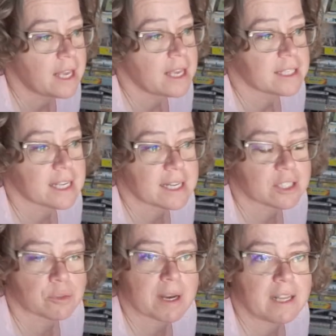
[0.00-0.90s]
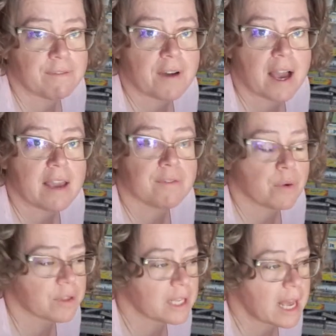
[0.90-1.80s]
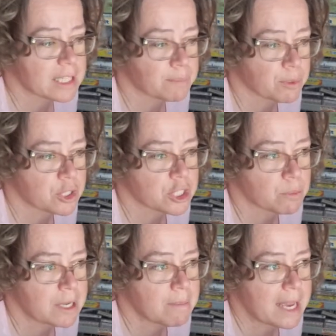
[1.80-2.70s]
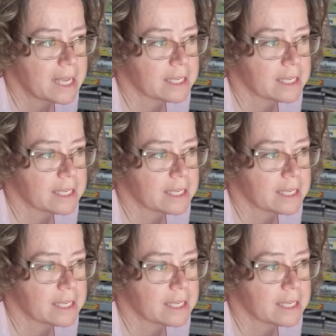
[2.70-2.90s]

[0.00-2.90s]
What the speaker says: send us 25, or the last purchase we made,